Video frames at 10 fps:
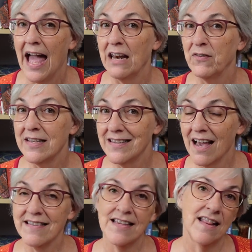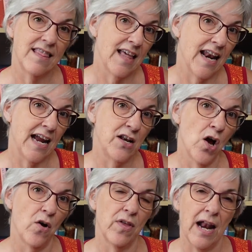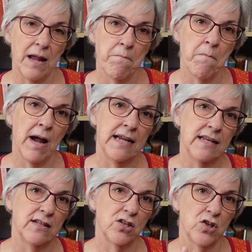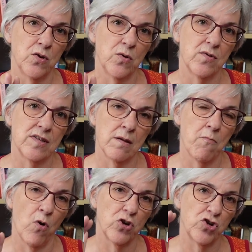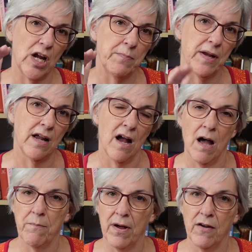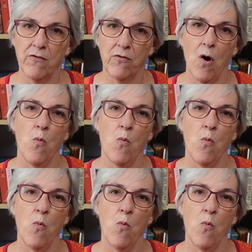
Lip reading: And if it doesn't, then I know that I might need to do some more shaping above